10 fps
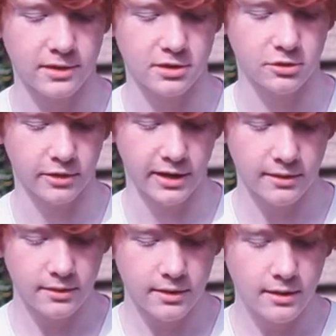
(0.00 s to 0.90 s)

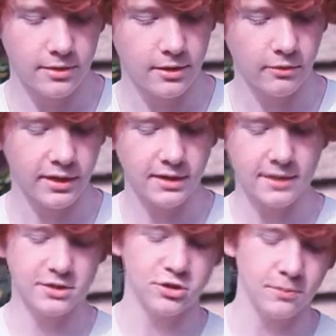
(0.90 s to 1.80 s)
screen that
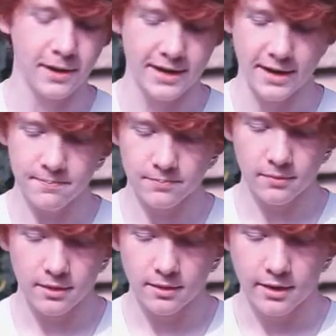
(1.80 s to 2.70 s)
recognises you by name
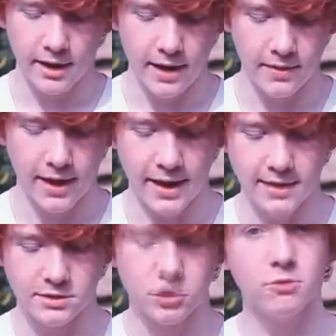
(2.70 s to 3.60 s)
and that
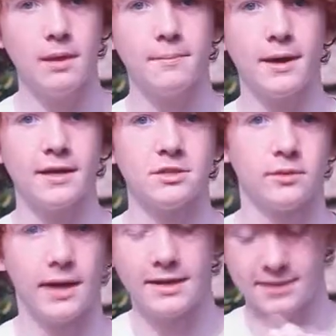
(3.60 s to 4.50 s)
has two main parts
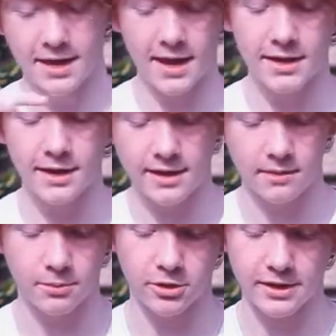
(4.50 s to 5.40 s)
to it. It has the header
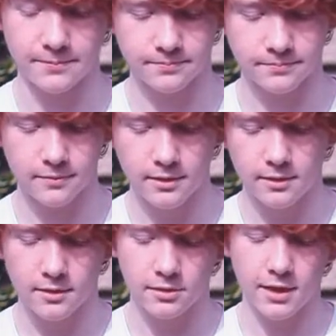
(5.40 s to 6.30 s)
and the body.
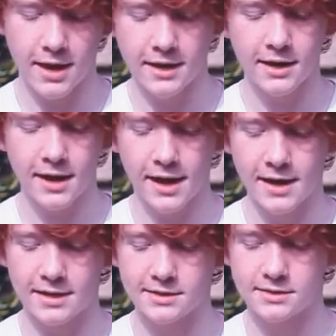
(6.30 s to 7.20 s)
The header
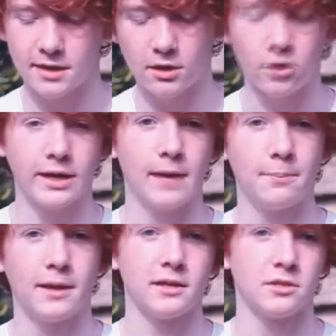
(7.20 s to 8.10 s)
has a
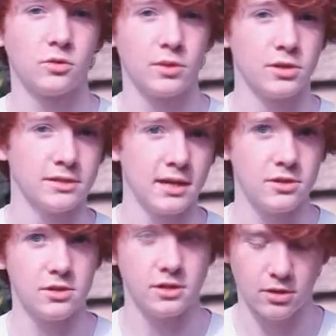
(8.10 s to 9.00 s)
logout button, so when you're
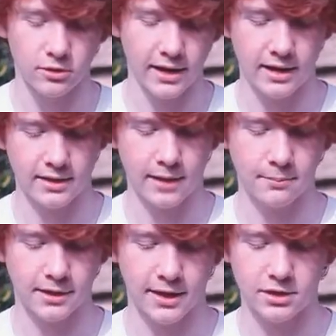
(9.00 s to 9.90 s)
done you can log out of the
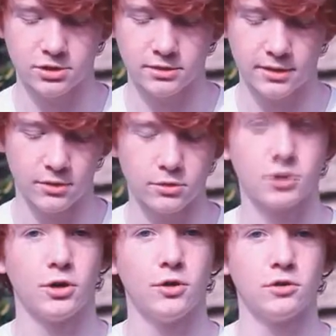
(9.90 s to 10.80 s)
application. It
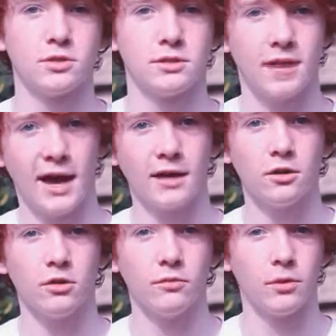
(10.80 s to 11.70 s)
also holds the
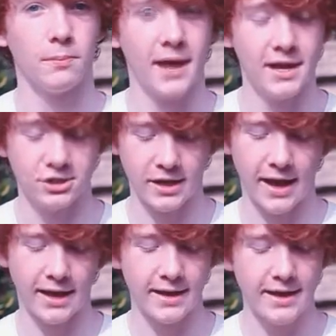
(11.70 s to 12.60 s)
title of what page you're
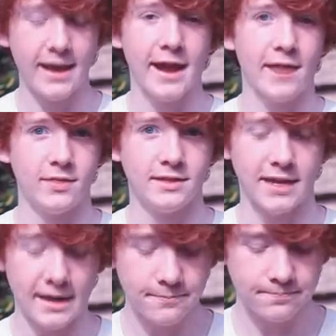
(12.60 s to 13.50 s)
at and the date.